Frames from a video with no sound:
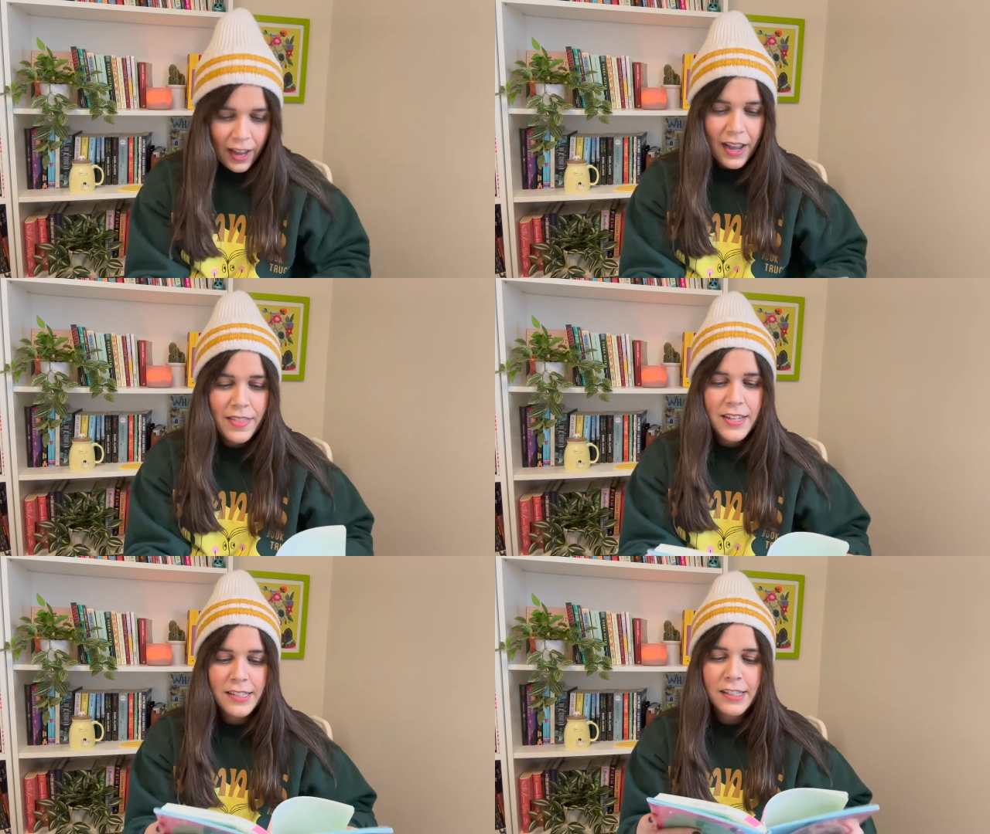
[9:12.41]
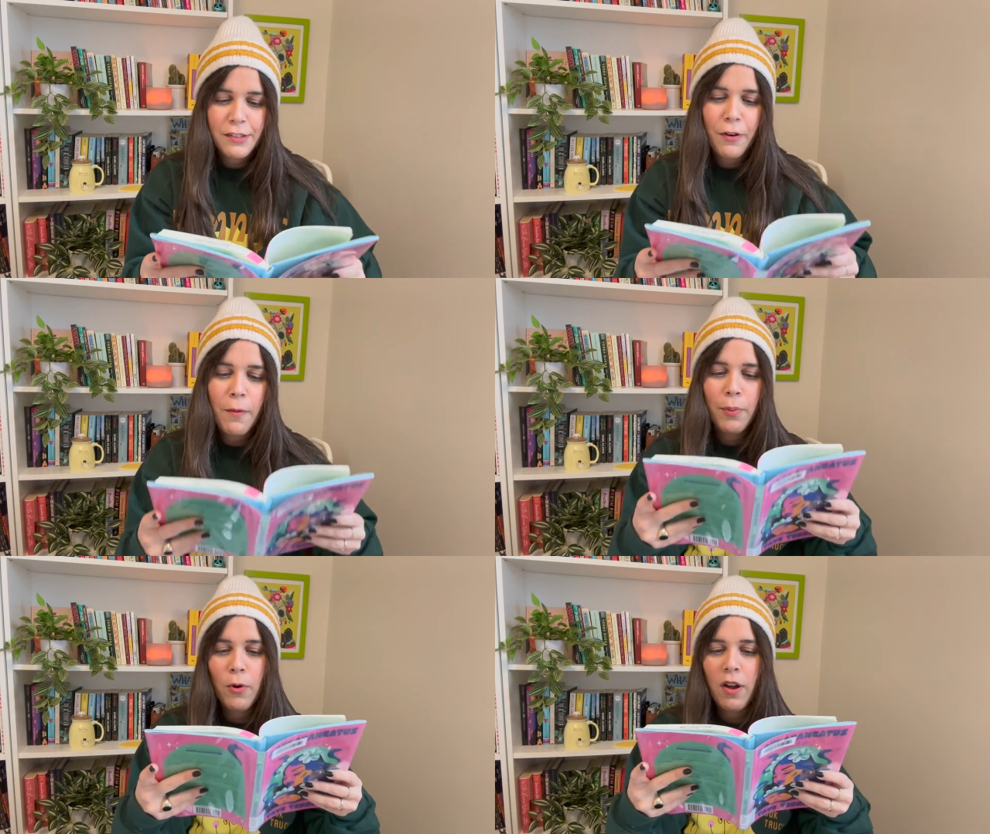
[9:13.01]
And this is from
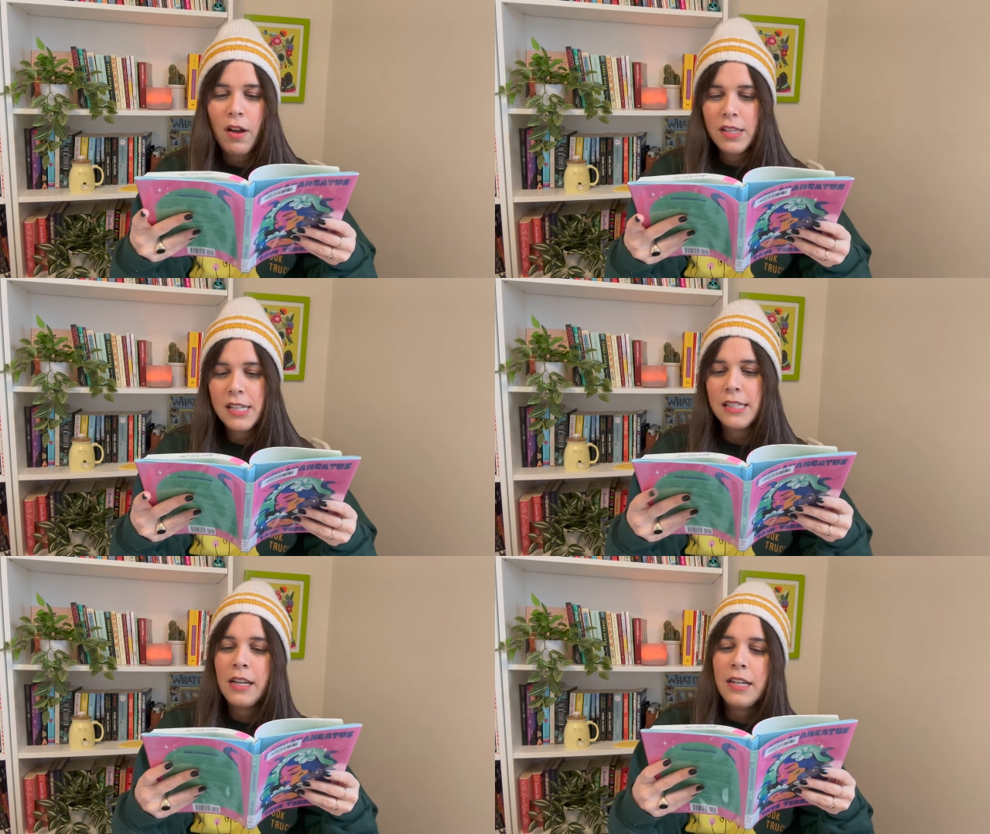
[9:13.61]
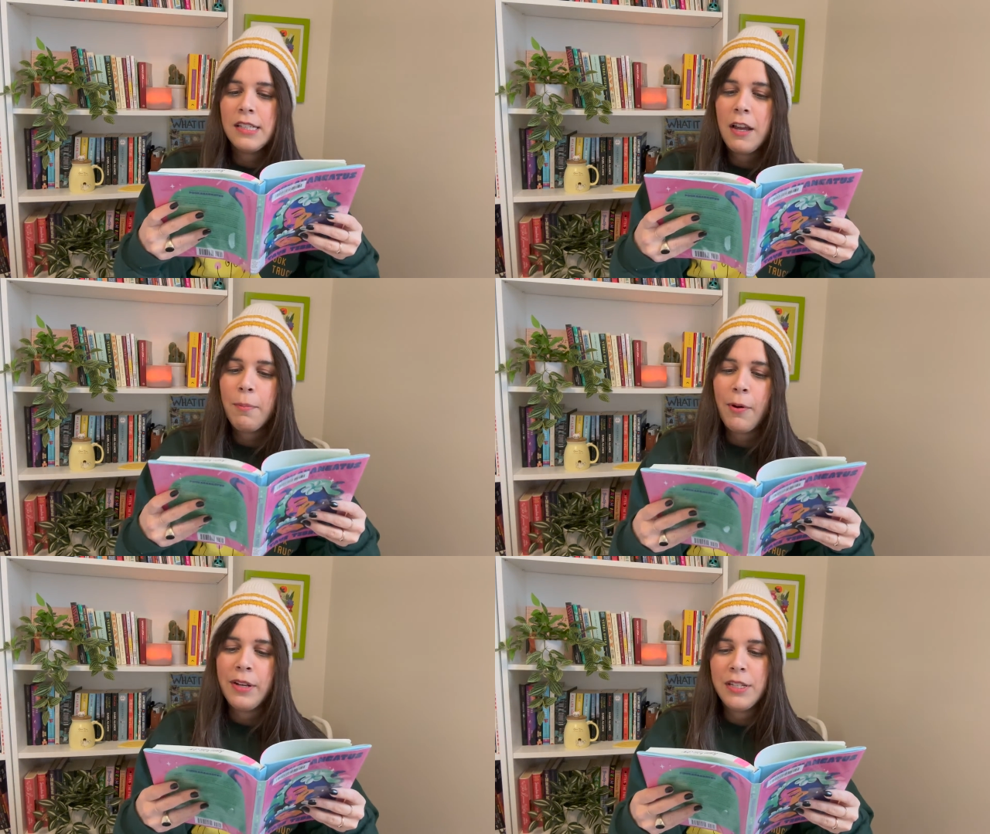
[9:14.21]
Poūkahangatus, an essay
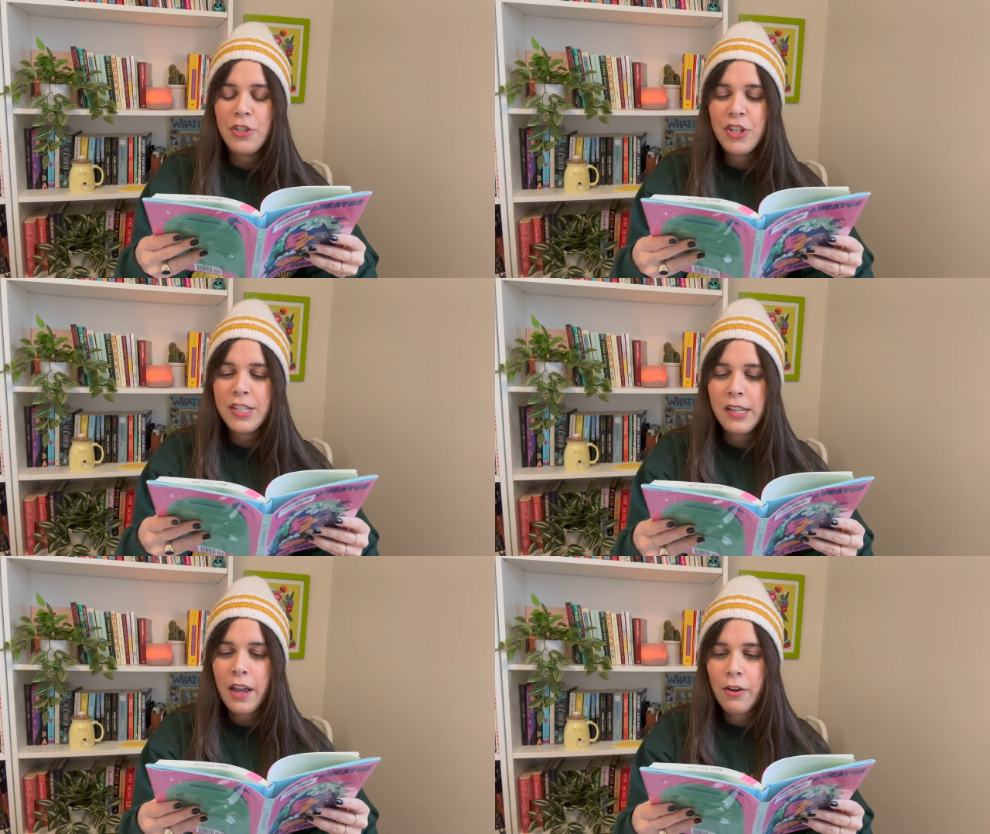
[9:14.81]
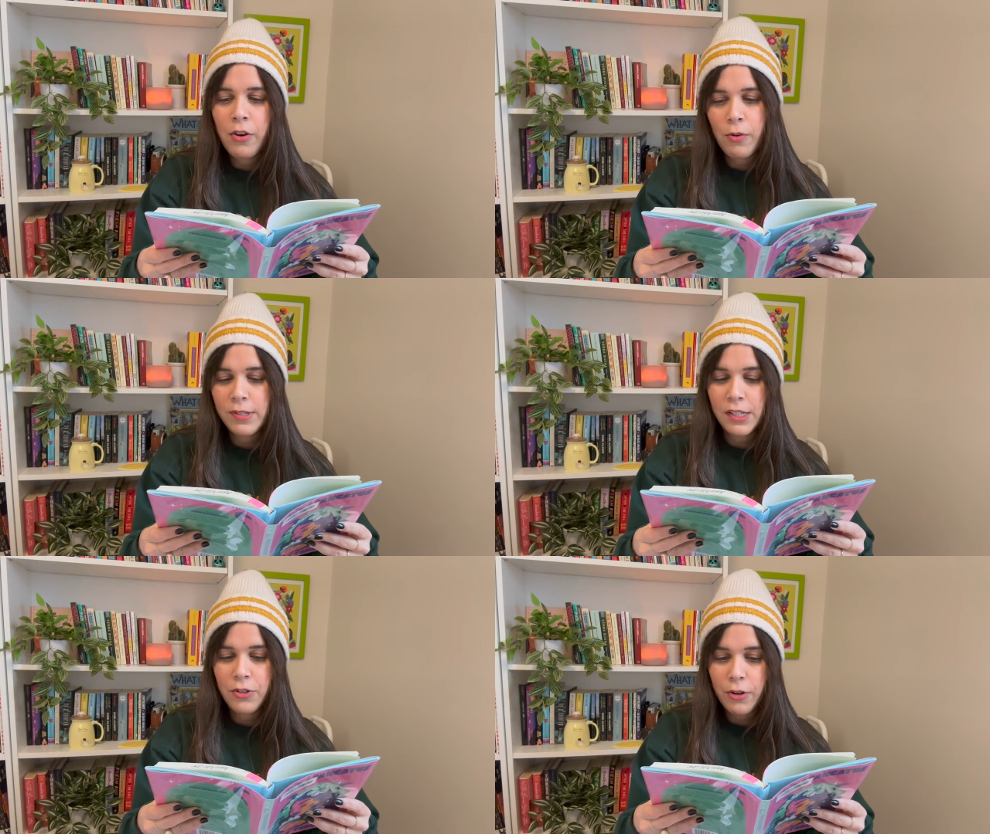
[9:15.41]
about indigenous hair do's
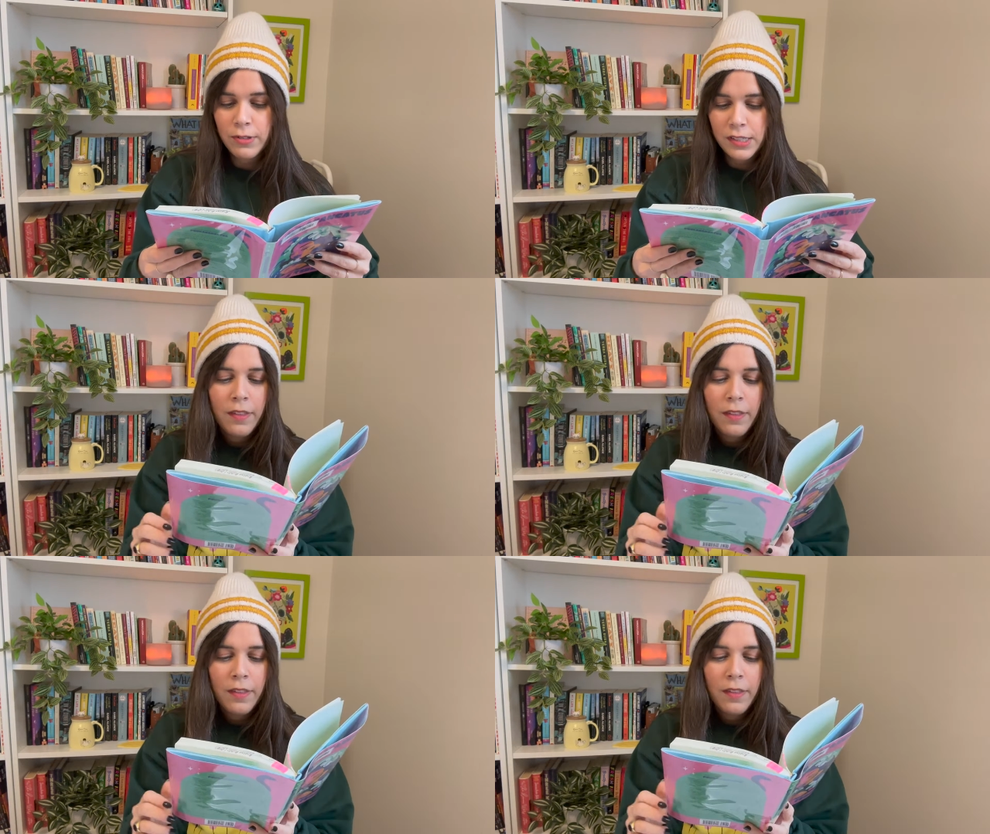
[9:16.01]
and don'ts.